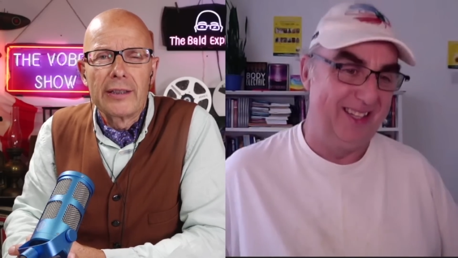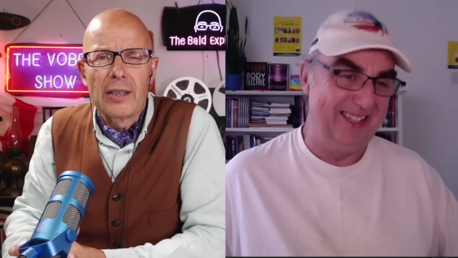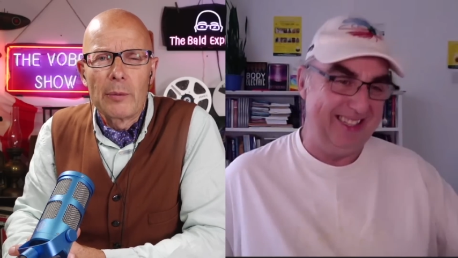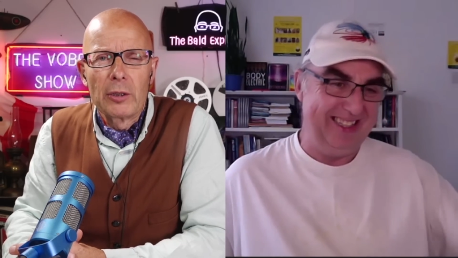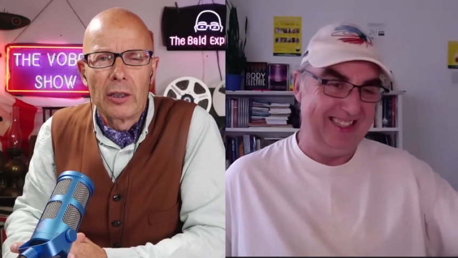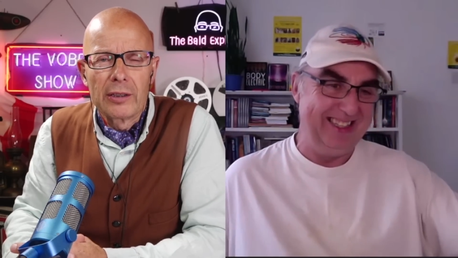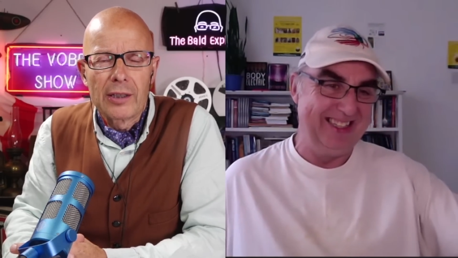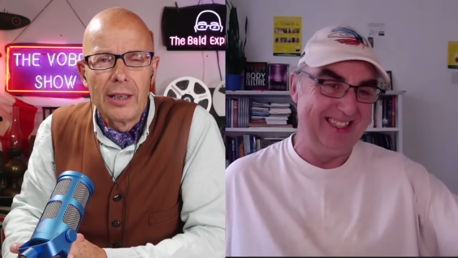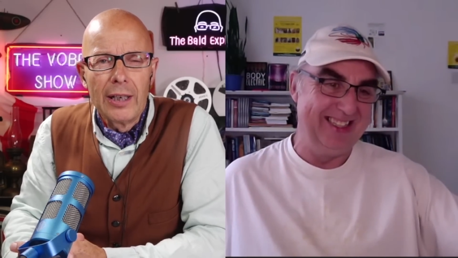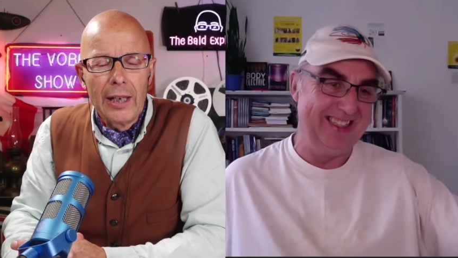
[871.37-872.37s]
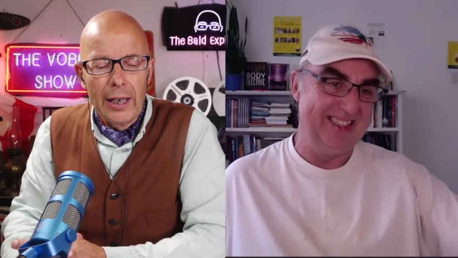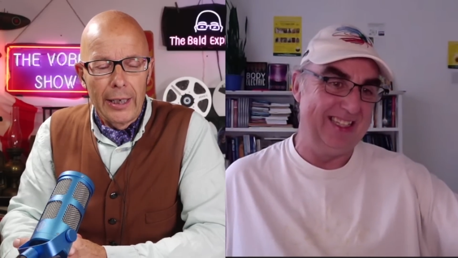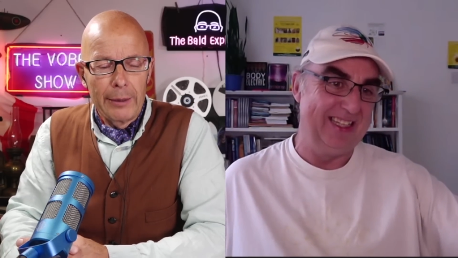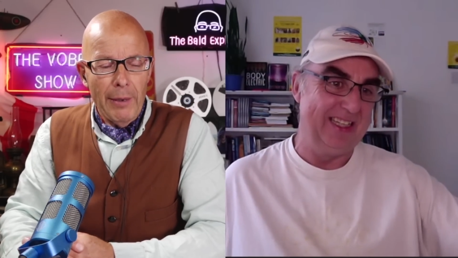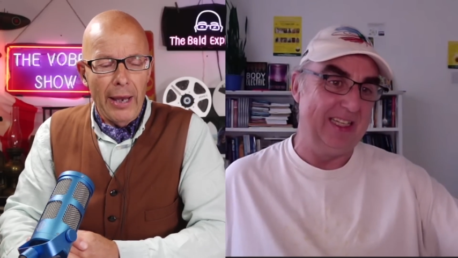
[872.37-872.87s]
Speaker 1: Shine seminars.
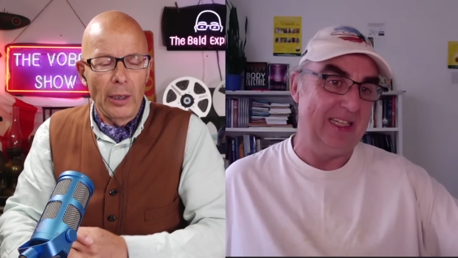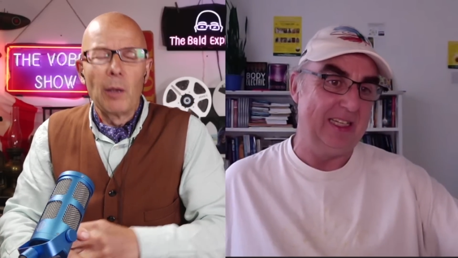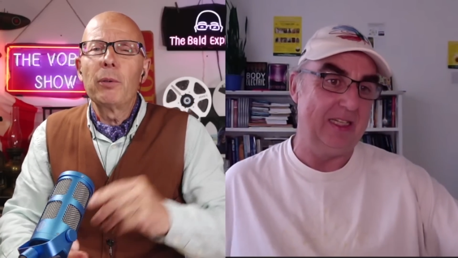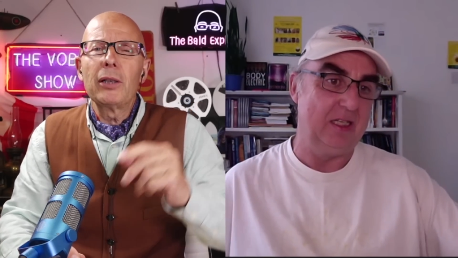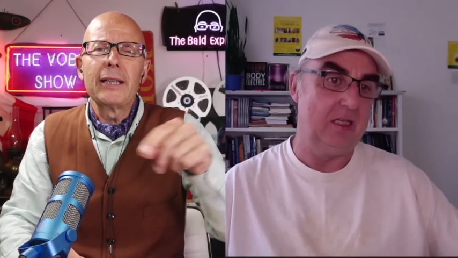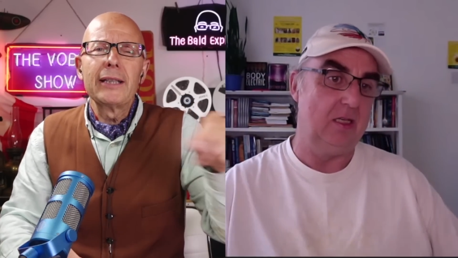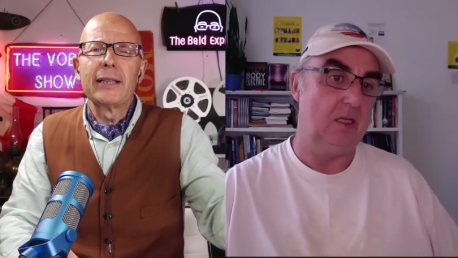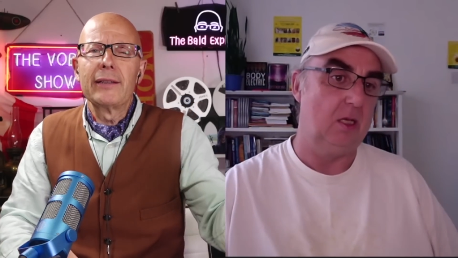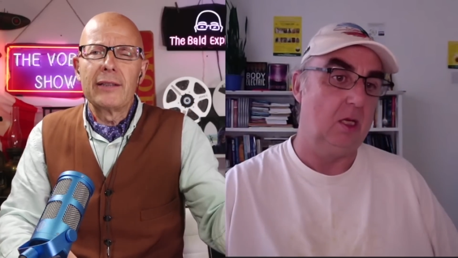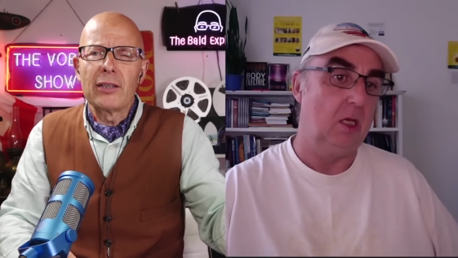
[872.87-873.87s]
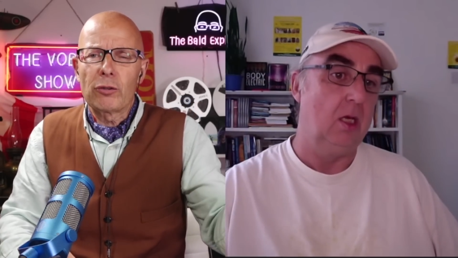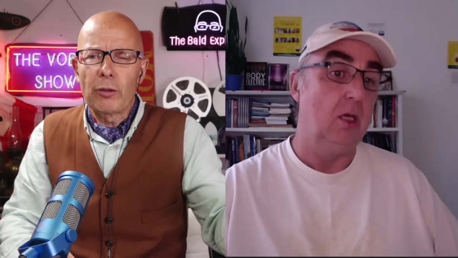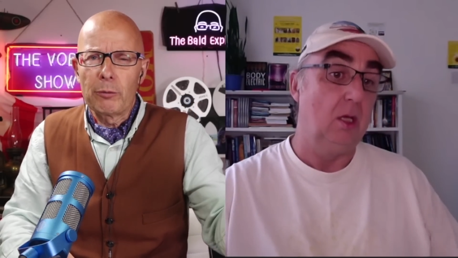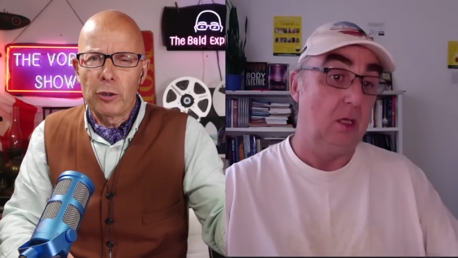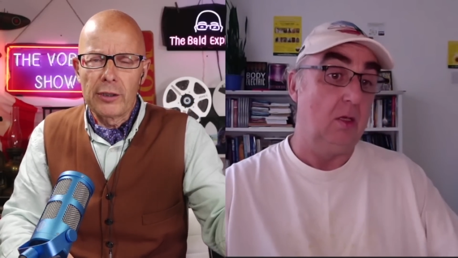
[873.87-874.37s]
Um, and I'll put a link in the
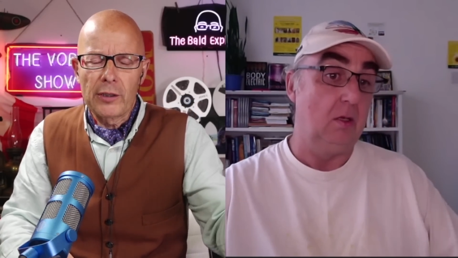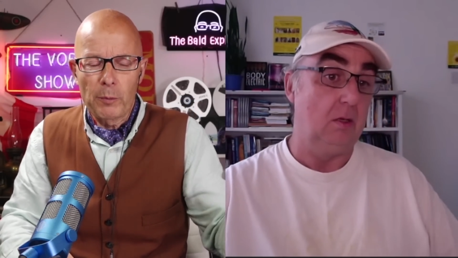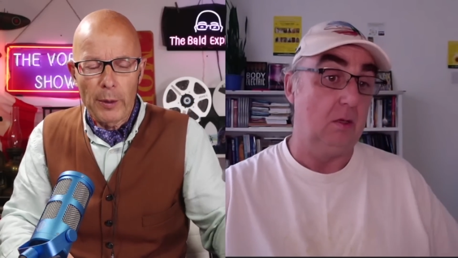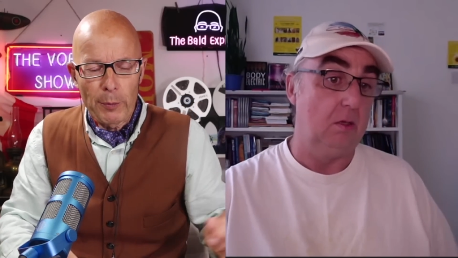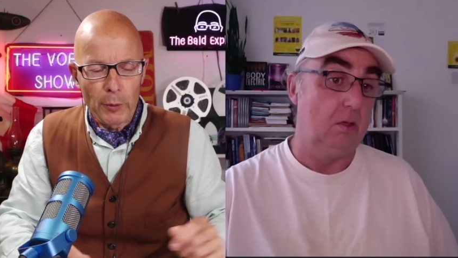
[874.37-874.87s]
description so